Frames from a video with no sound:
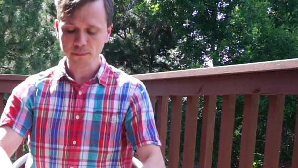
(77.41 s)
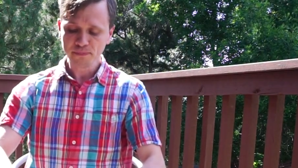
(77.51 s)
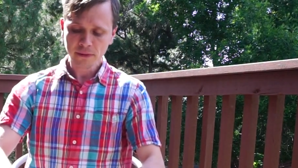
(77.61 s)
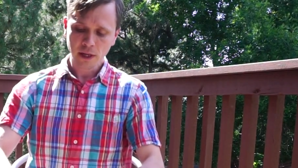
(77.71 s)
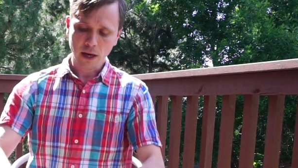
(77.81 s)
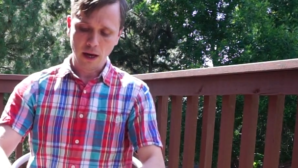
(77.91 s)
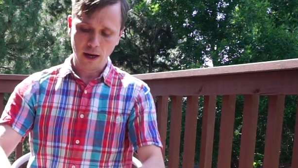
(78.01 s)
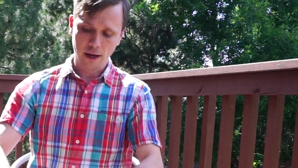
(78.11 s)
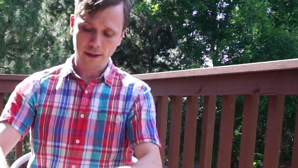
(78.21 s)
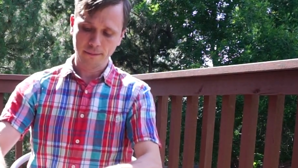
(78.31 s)

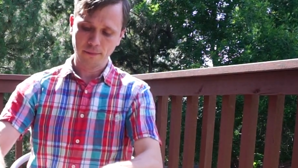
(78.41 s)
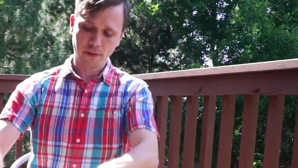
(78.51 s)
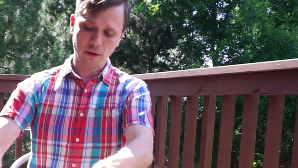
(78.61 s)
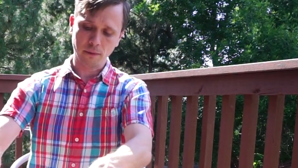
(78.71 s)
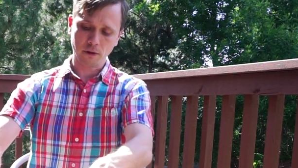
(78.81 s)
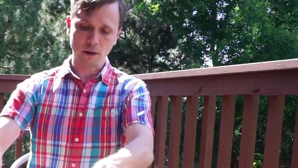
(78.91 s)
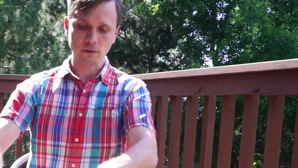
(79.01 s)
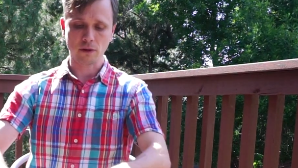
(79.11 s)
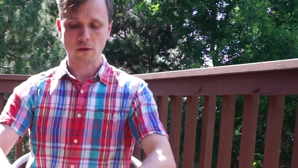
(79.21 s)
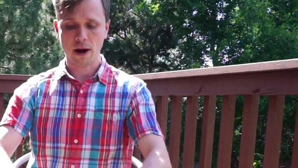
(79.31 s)
Thumb
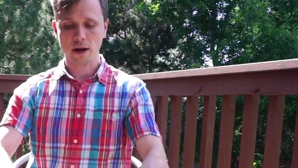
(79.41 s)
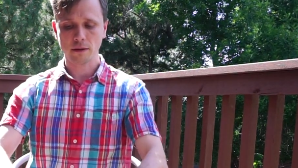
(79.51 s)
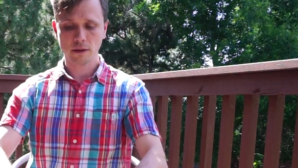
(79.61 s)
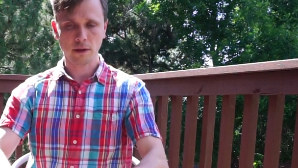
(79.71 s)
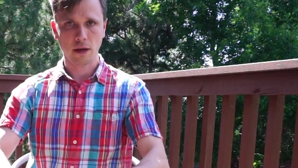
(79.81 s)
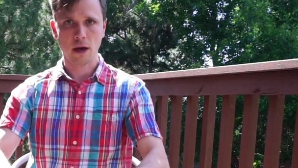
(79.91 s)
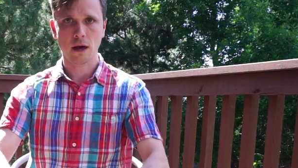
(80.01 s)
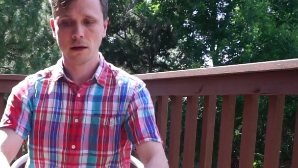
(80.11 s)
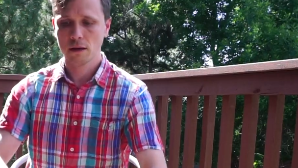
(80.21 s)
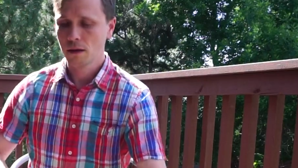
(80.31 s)
comes around,
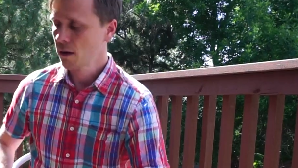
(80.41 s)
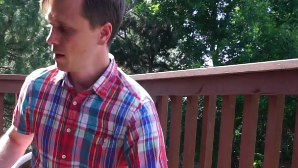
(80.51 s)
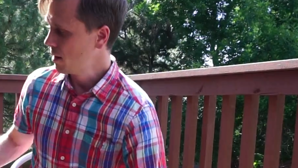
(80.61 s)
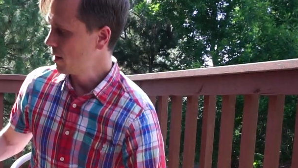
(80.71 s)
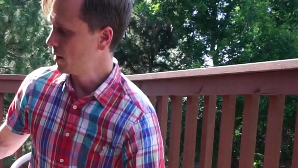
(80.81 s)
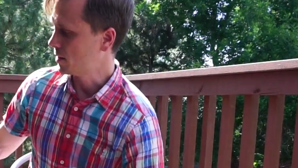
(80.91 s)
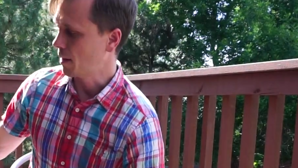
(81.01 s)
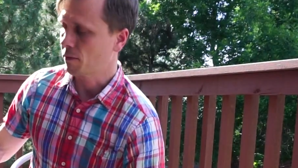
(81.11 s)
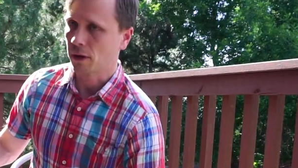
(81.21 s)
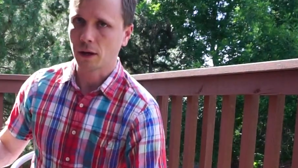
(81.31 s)
yeah.
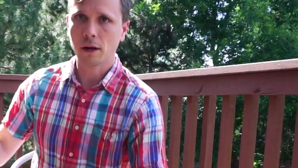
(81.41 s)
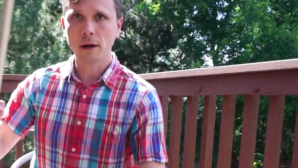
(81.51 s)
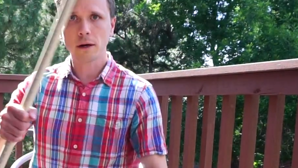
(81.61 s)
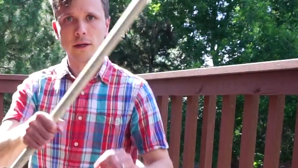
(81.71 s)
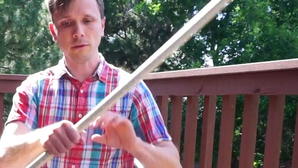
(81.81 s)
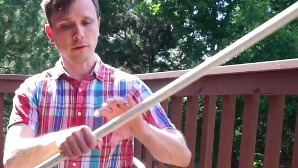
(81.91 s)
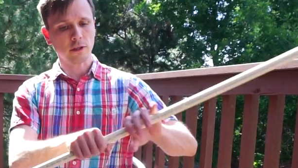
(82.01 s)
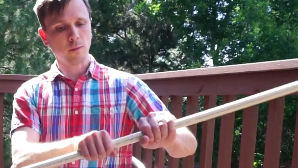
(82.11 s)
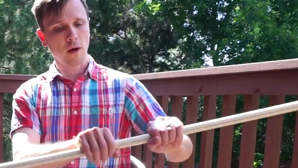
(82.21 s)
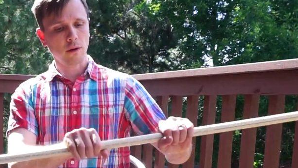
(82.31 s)
Same thing here, even
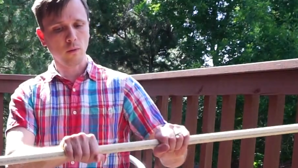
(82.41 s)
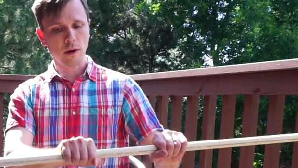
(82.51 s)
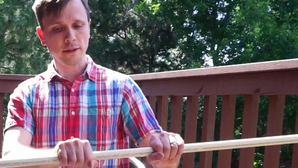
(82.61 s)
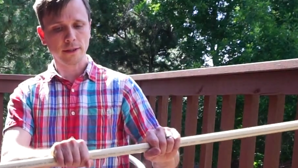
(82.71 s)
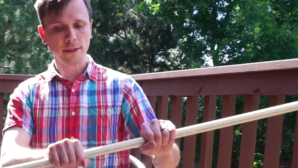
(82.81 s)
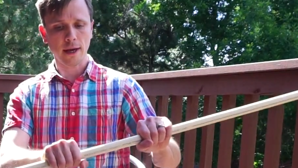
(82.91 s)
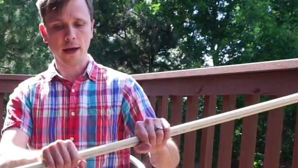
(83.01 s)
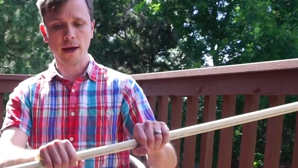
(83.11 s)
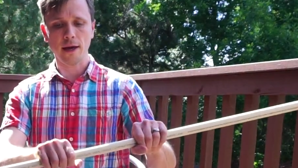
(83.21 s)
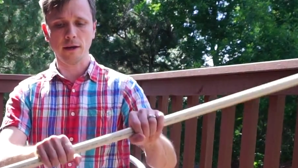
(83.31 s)
smaller ones.
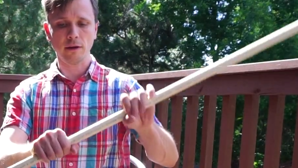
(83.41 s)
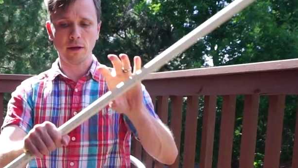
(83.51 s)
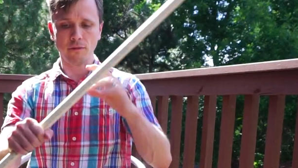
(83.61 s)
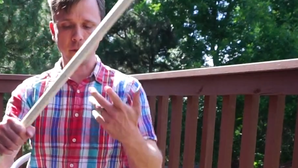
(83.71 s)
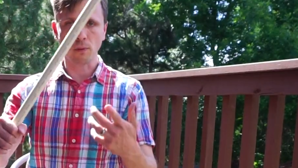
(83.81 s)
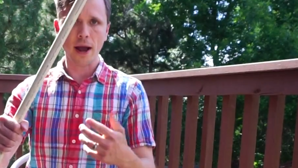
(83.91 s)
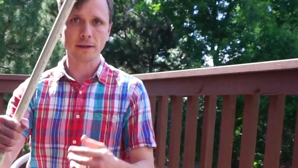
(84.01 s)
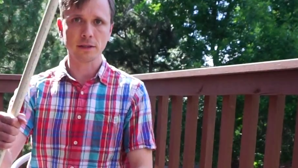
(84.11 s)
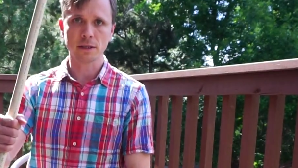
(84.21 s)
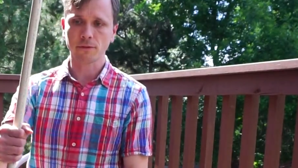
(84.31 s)
And if you
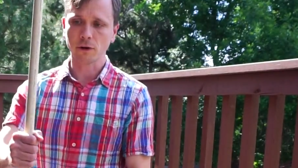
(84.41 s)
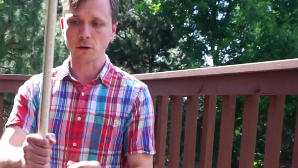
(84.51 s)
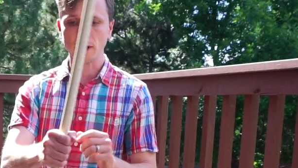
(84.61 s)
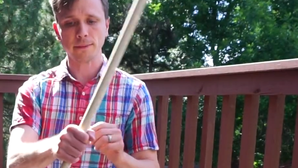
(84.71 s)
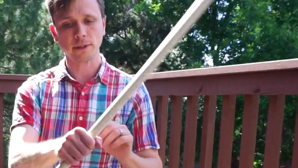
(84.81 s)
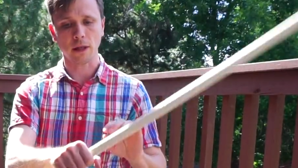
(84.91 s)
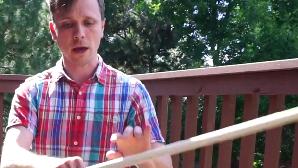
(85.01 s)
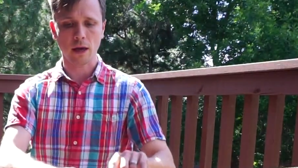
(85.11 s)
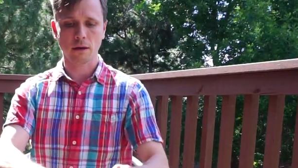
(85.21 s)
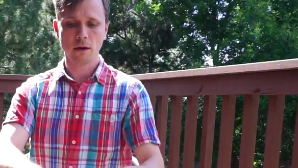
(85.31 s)
practice different grips,
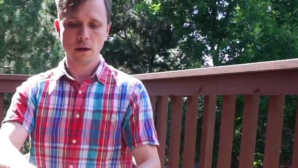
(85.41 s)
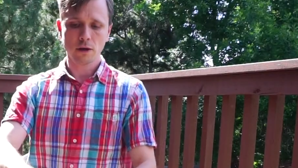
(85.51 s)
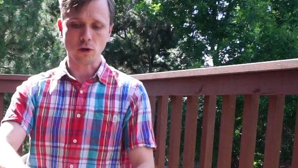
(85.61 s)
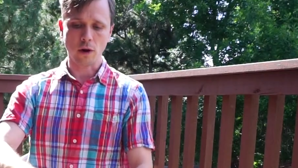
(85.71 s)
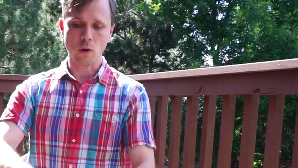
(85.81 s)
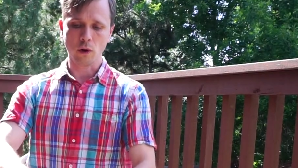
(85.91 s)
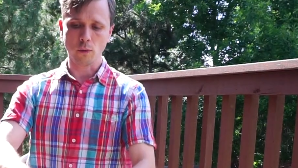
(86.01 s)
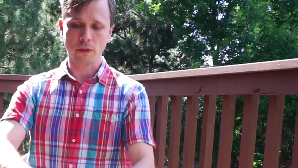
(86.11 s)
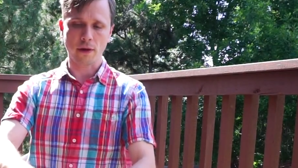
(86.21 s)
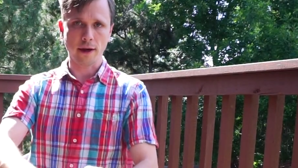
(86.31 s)
like trying to hold
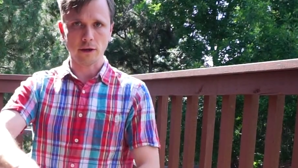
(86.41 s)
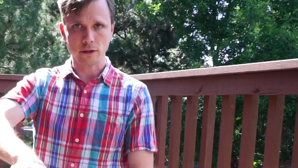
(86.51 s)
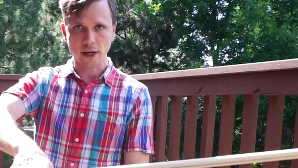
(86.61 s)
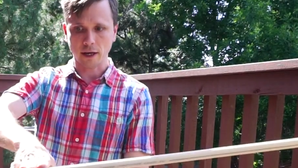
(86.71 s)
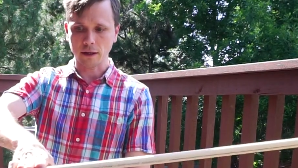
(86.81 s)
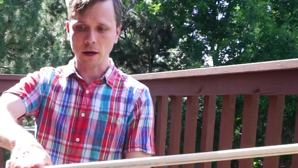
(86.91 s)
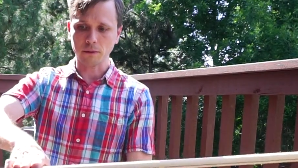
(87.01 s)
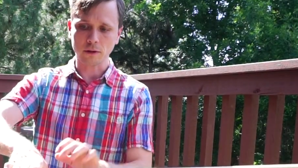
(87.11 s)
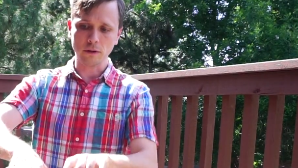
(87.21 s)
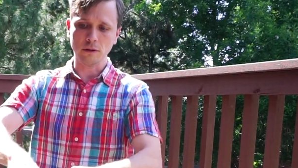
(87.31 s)
it with like your second
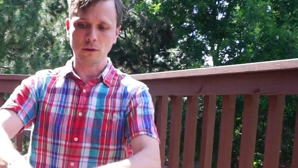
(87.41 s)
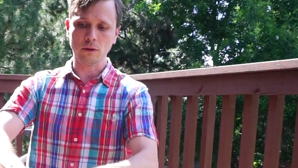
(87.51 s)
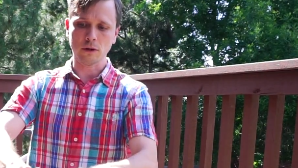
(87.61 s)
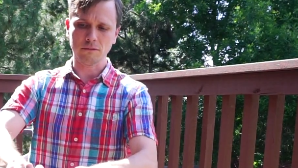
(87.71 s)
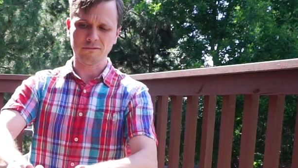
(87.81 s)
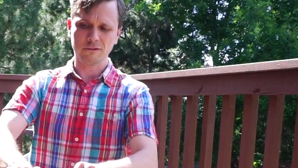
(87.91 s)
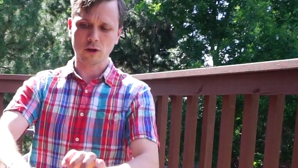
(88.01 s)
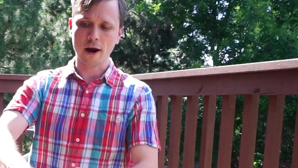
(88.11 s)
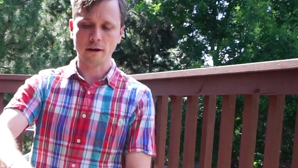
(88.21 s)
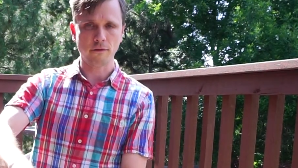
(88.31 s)
knuckle or
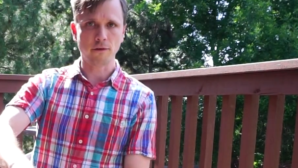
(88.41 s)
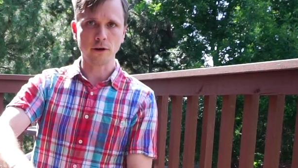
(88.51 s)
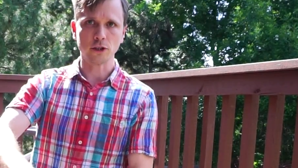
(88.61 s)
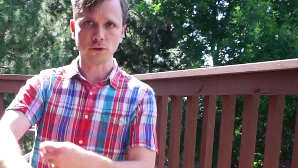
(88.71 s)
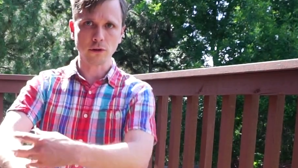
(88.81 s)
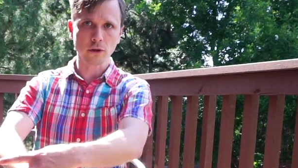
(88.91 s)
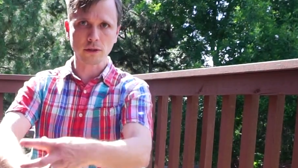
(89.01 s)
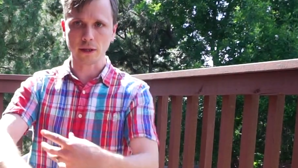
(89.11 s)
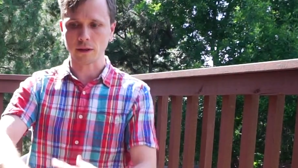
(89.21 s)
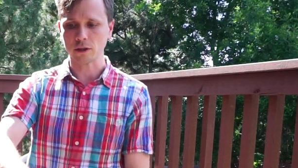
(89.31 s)
trying it at first, you'll
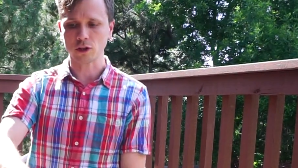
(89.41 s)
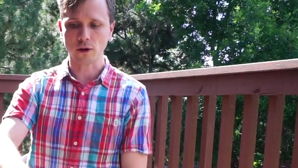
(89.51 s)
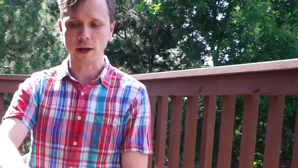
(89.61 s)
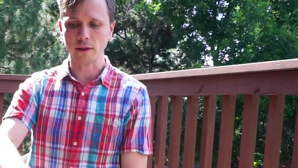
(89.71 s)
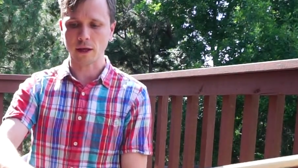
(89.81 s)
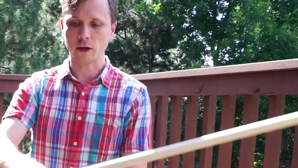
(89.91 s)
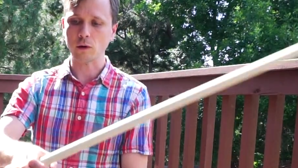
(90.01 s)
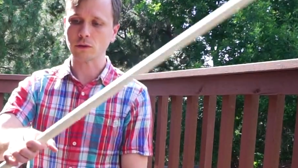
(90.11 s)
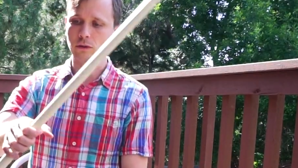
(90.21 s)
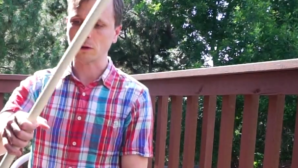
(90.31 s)
notice like the strain that
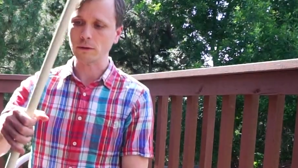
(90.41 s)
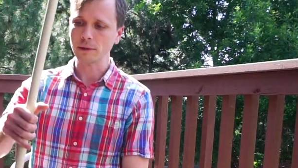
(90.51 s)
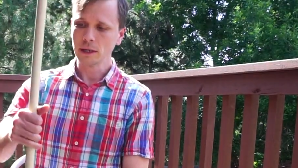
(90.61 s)
goes through.